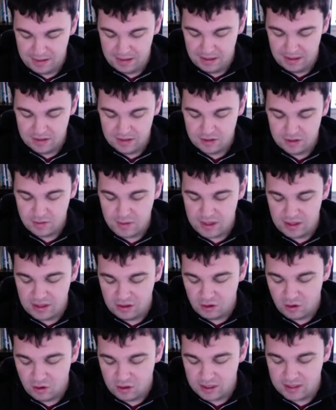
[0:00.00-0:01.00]
So may the
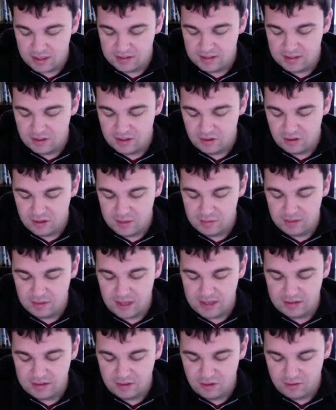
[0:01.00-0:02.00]
Lord continually
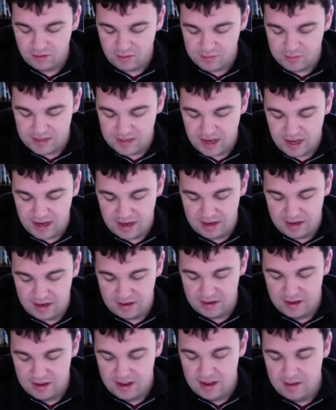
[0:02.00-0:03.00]
bless you from
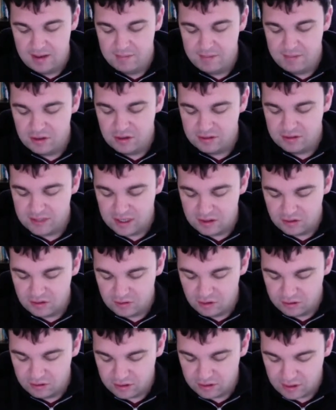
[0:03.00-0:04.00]
Zion. May you see
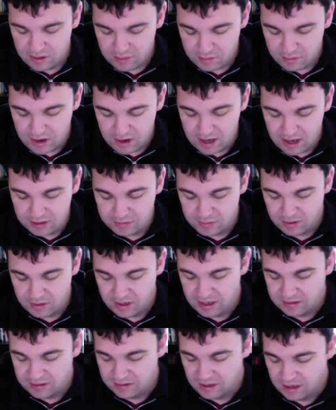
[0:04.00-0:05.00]
Jerusalem
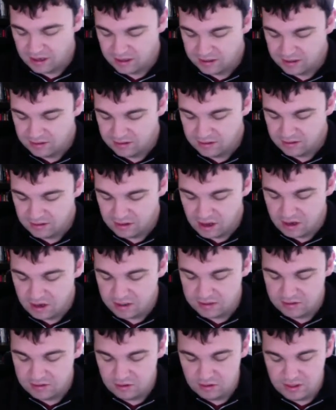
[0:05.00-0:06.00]
prosper as long as,
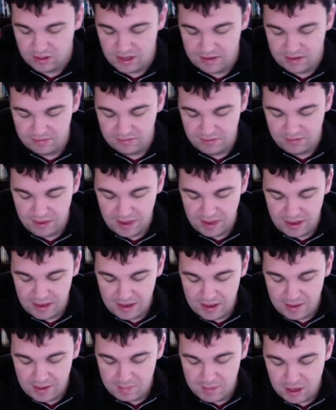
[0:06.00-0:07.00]
long as you live.
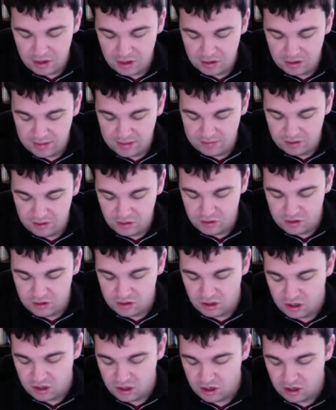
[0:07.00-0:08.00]
May you live to
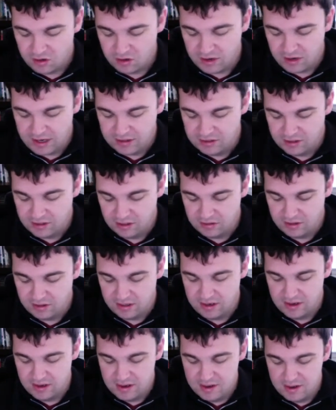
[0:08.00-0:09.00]
enjoy your
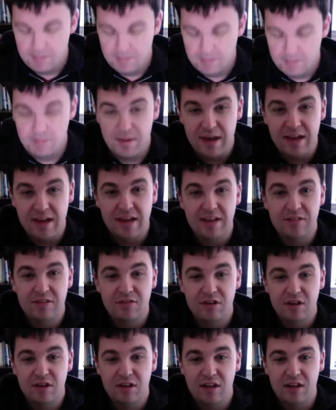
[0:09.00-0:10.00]
grandchildren. May
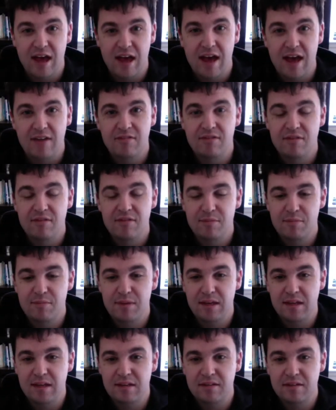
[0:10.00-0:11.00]
Israel have
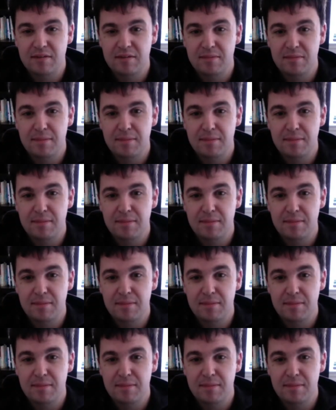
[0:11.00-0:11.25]
peace.